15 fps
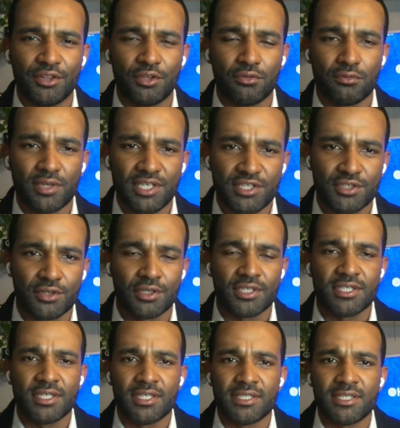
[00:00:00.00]
the
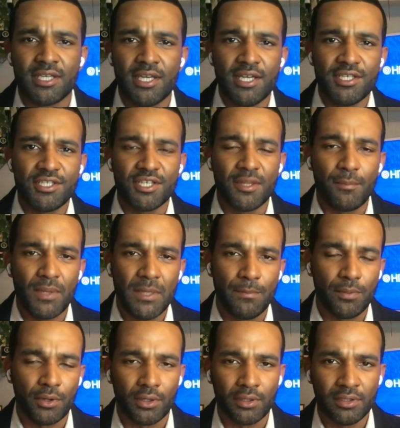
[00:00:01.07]
resources to the
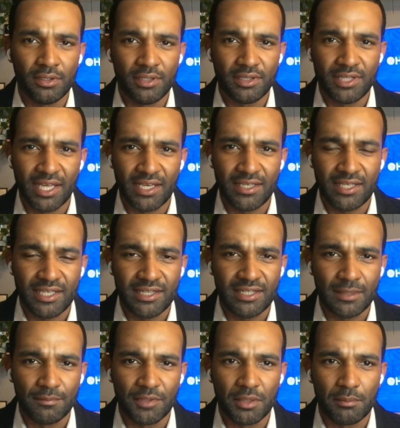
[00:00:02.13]
people that need
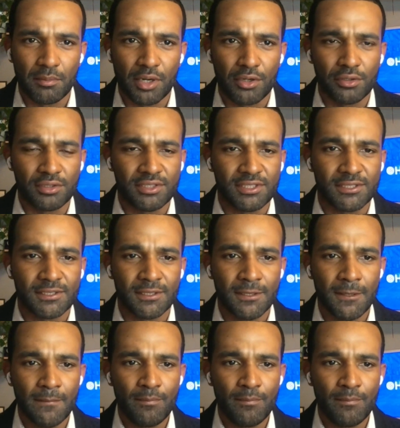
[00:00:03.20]
them the most.